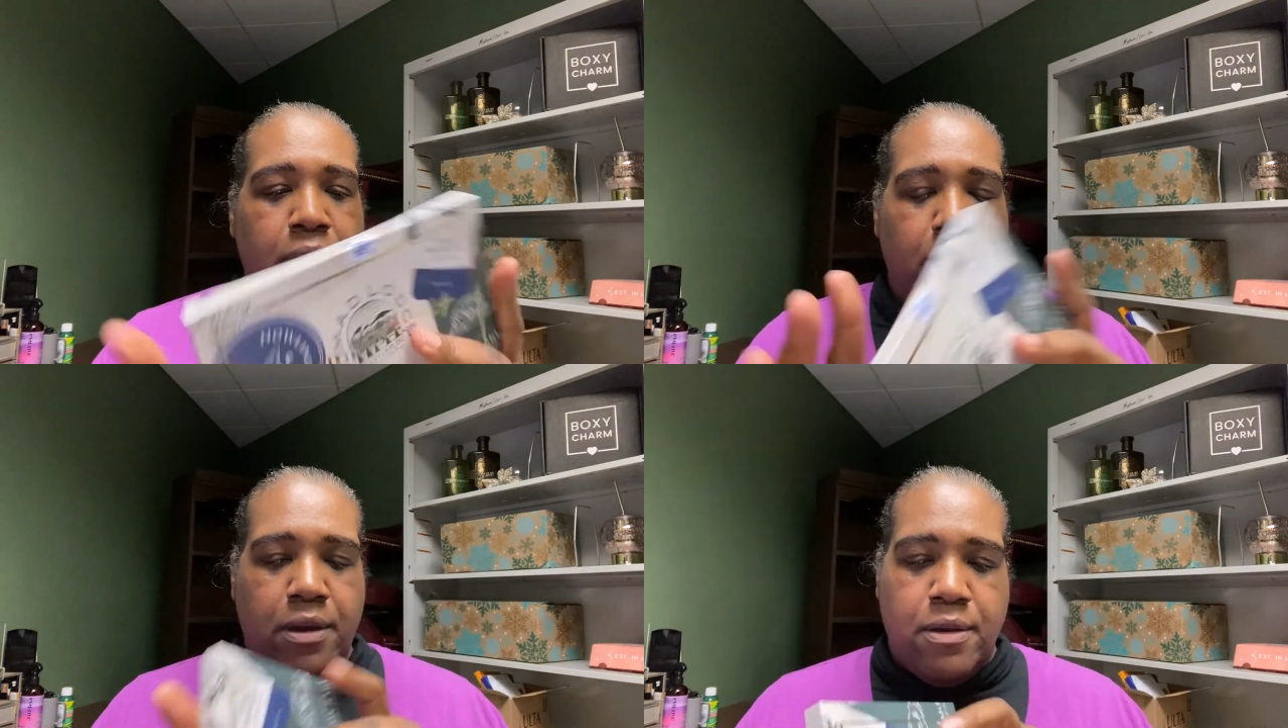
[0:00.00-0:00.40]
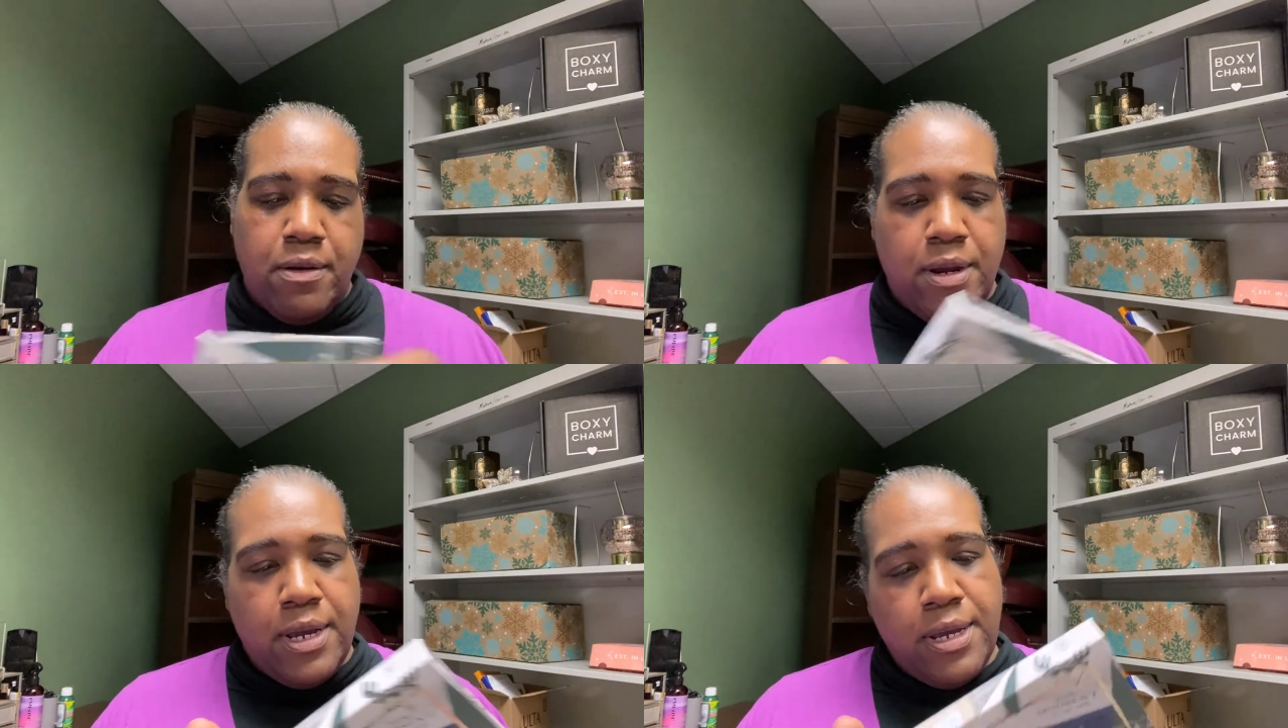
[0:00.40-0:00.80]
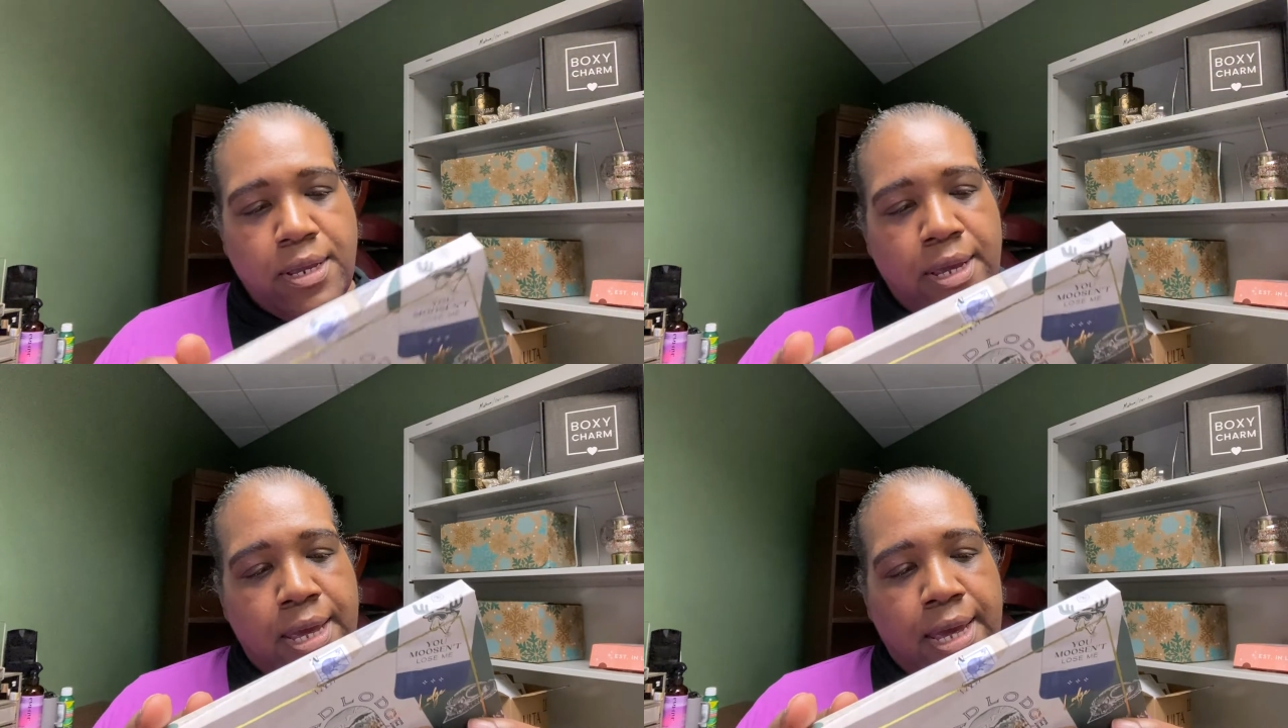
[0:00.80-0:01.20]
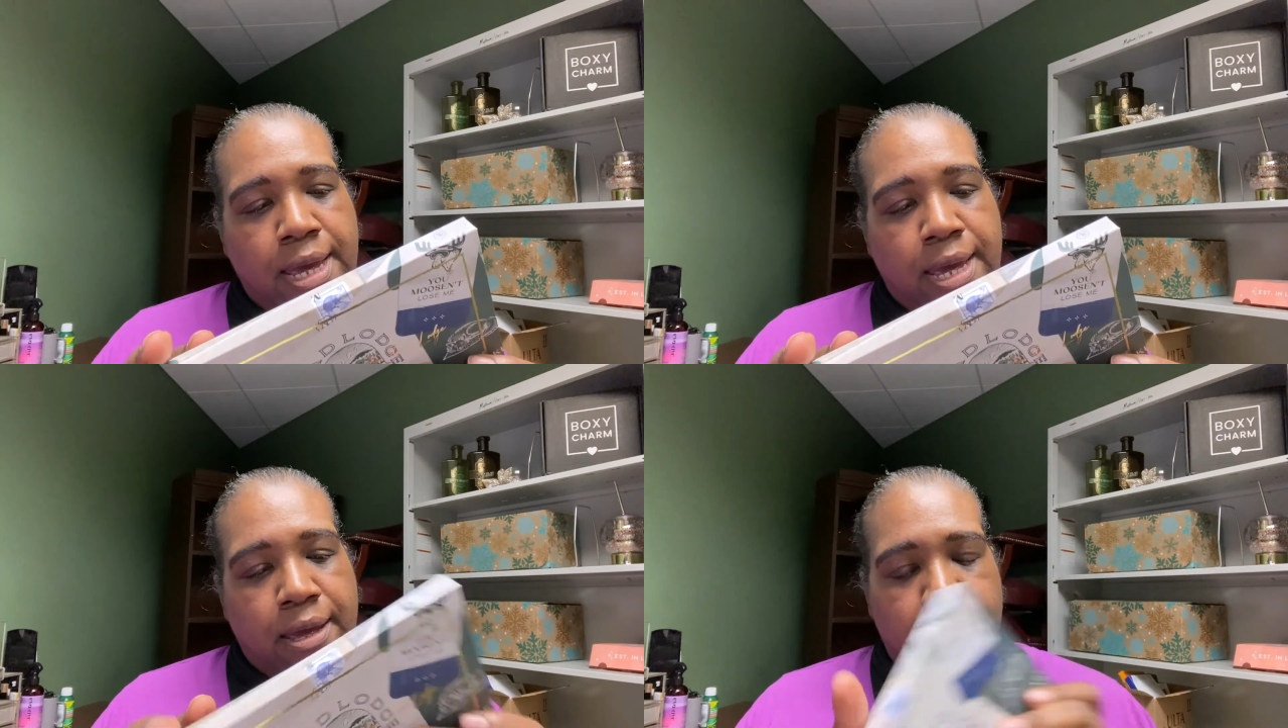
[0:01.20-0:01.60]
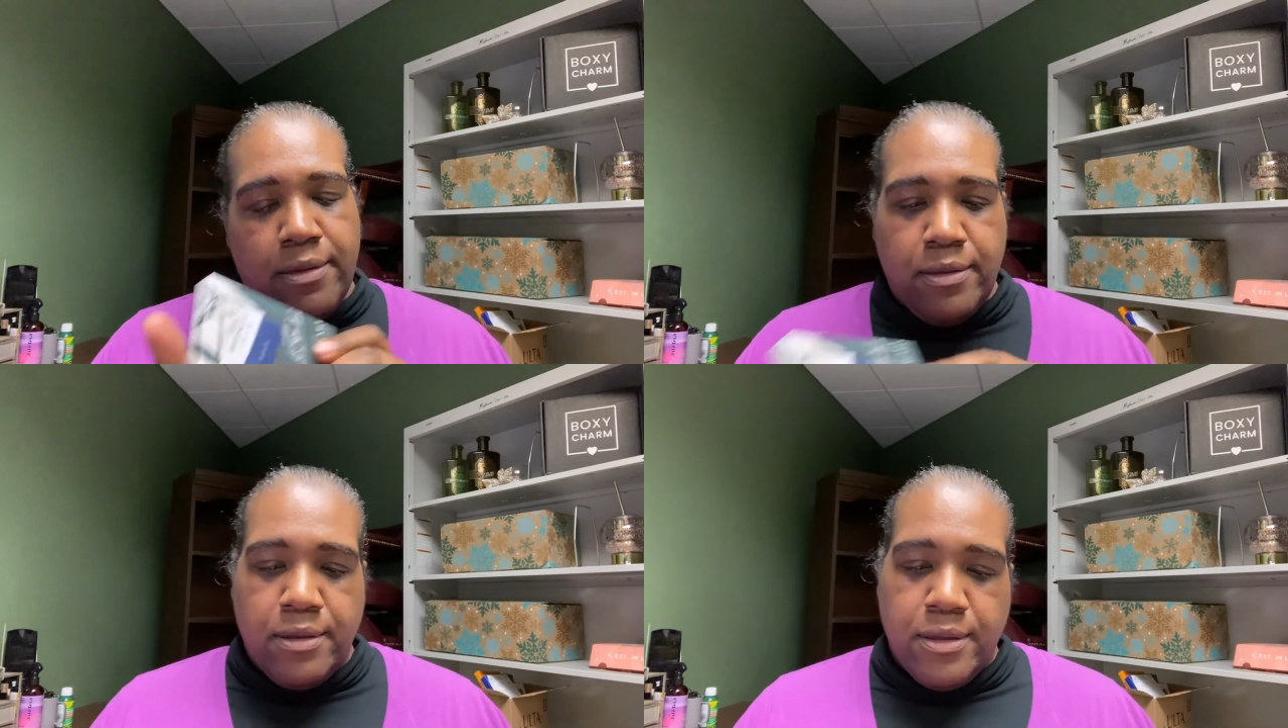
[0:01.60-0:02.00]
All right.
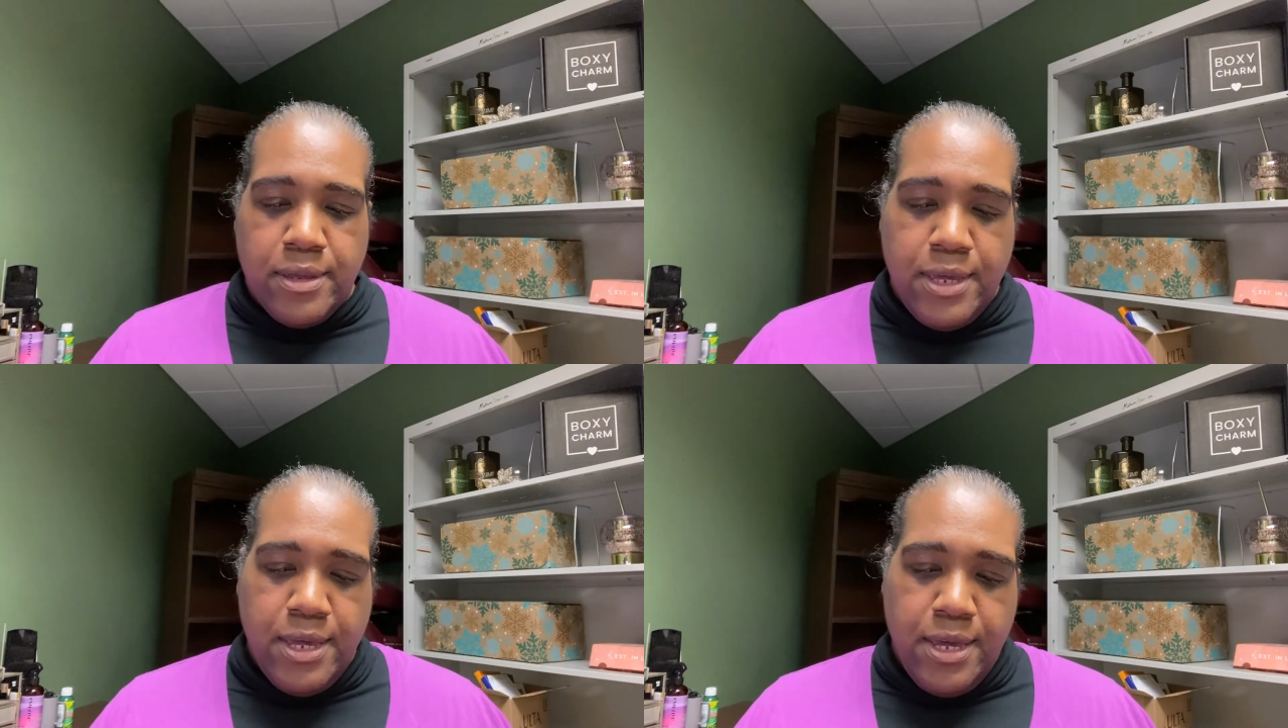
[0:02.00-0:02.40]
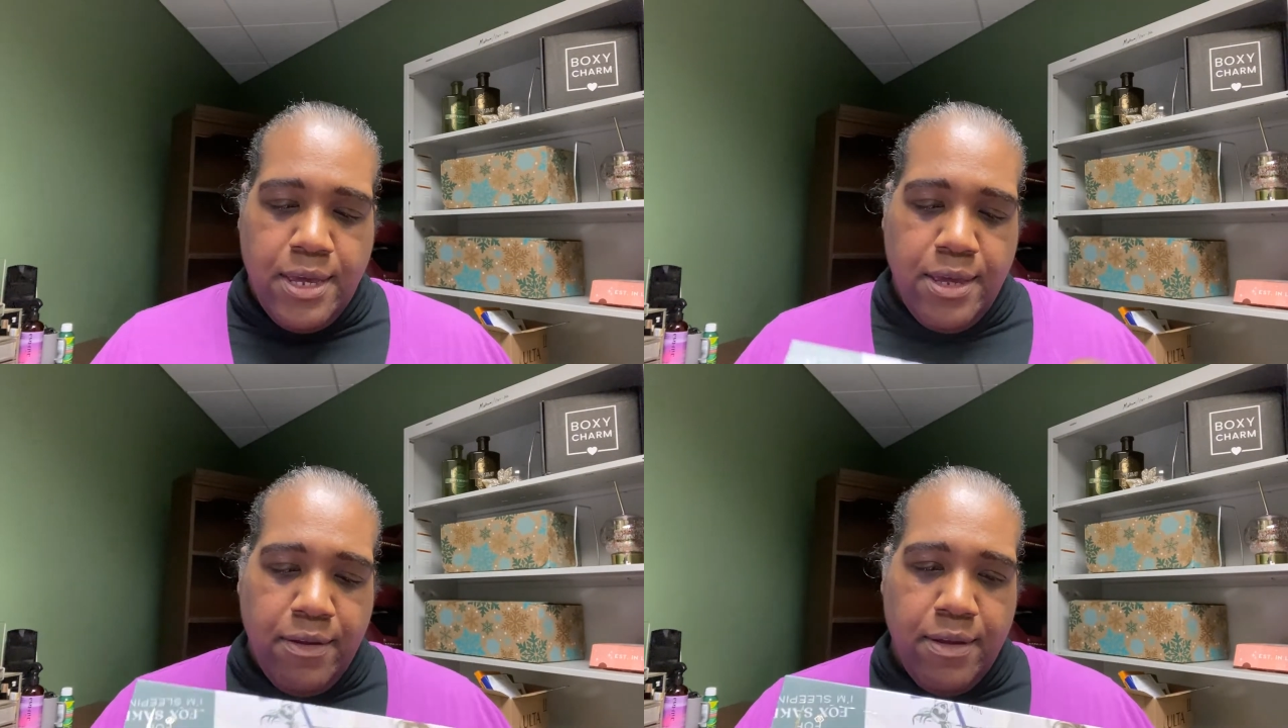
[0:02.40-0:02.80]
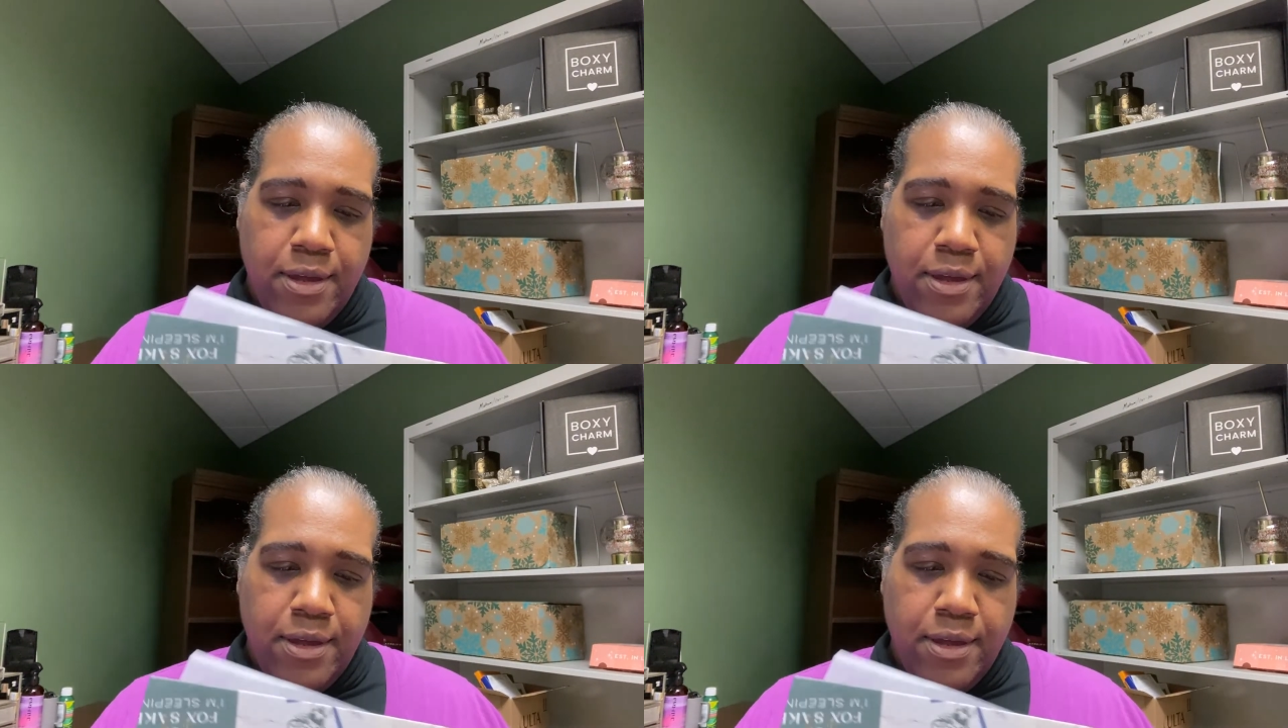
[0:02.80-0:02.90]
Okay.